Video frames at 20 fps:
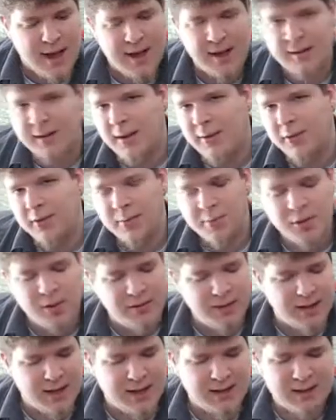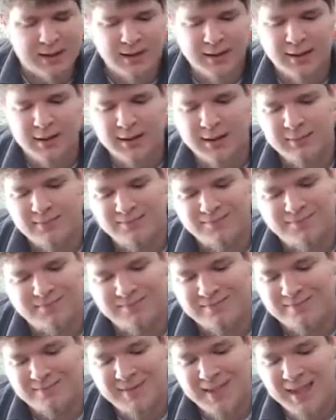as I was removing it,
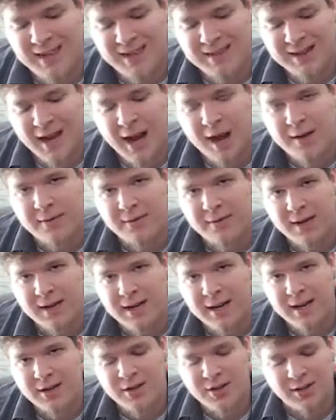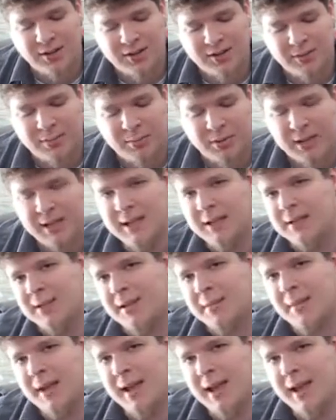the entire front end just
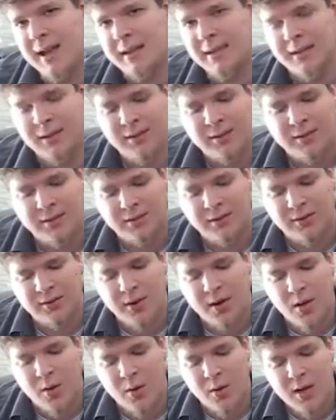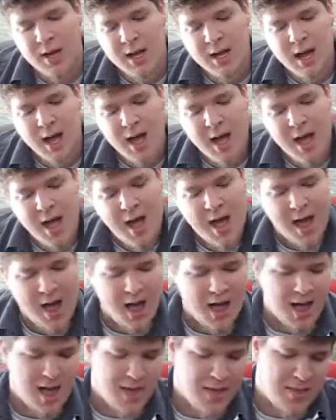splintered in my hands. So
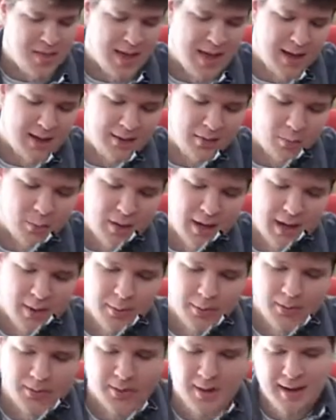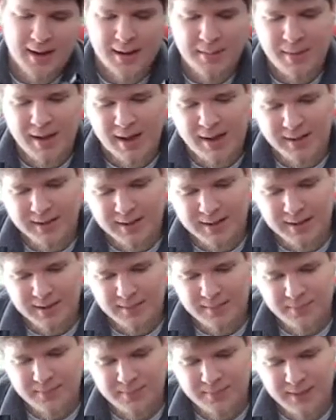that is what I will say about
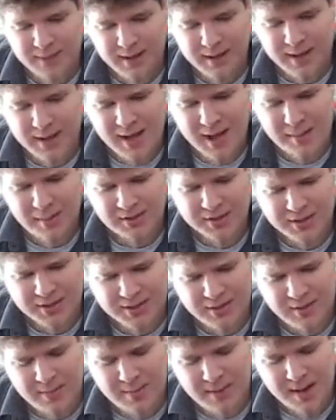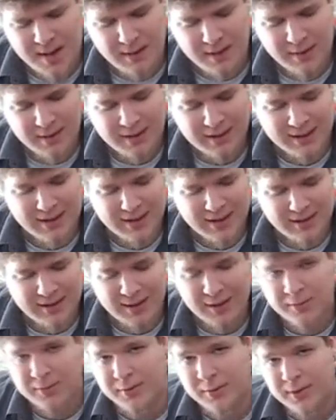the composition of the metal of at least
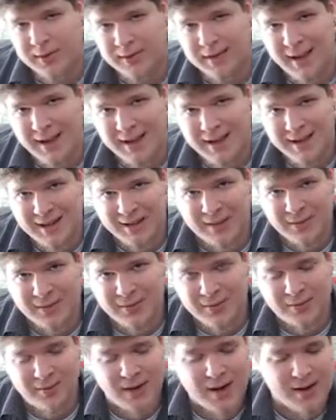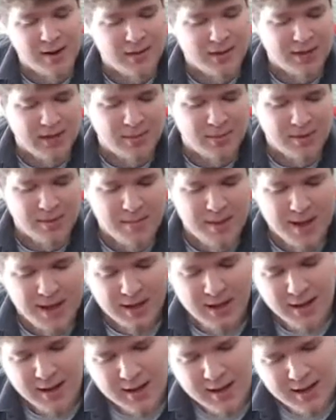this front sight. It is very cheaply
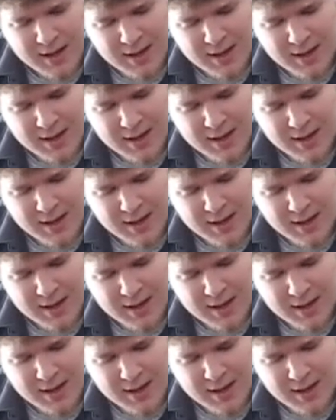made.